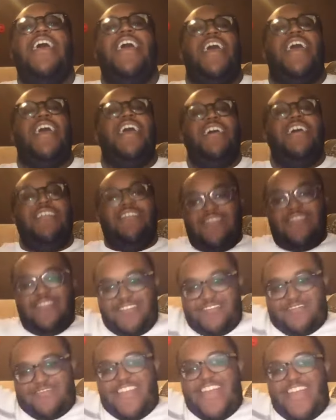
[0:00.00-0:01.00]
and
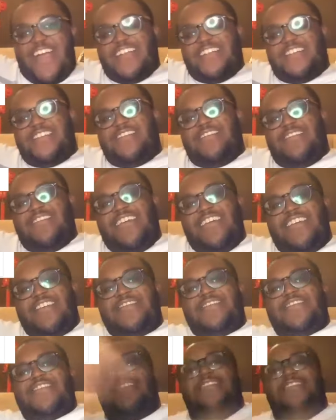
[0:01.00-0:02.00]

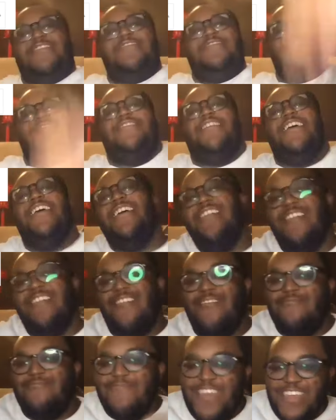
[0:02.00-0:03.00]
congratulations!
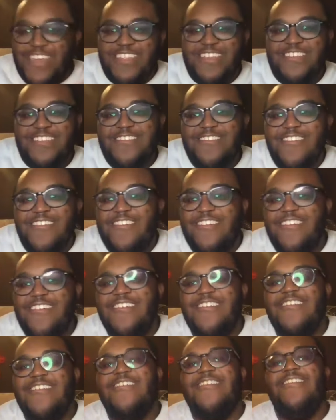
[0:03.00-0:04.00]

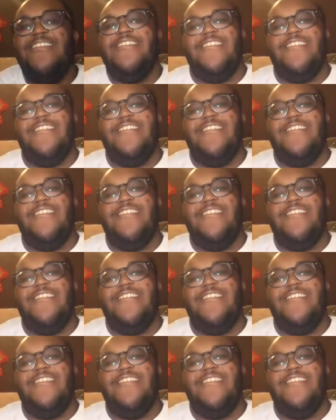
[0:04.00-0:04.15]
Omedetou!